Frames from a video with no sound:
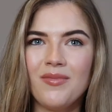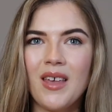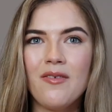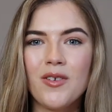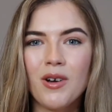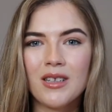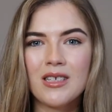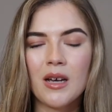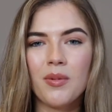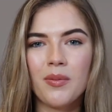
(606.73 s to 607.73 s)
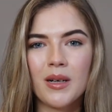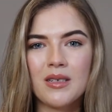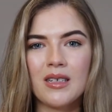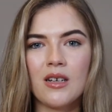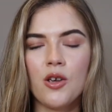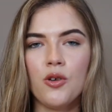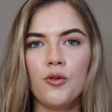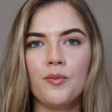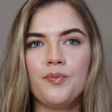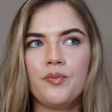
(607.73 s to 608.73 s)
If you are the type of person
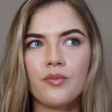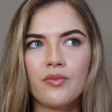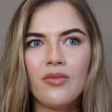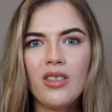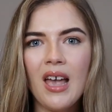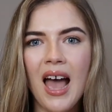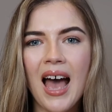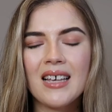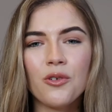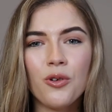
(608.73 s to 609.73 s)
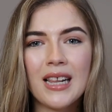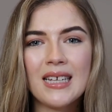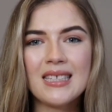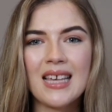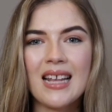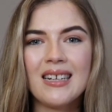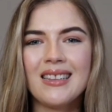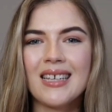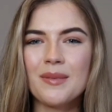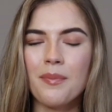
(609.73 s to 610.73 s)
who has oily skin,
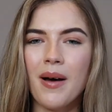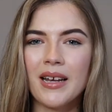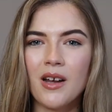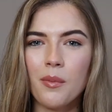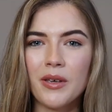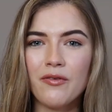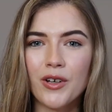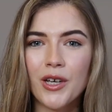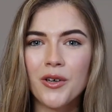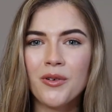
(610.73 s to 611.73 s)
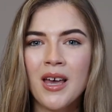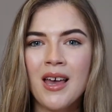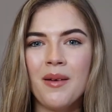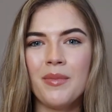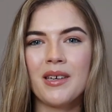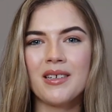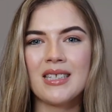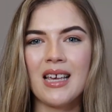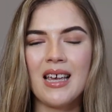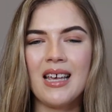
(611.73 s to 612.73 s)
this might not be for you
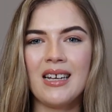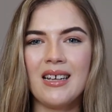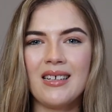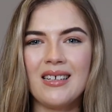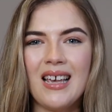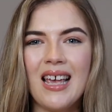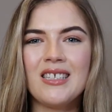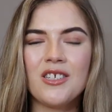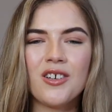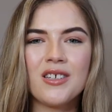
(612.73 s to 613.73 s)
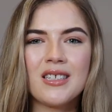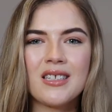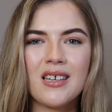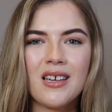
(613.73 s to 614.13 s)
because it does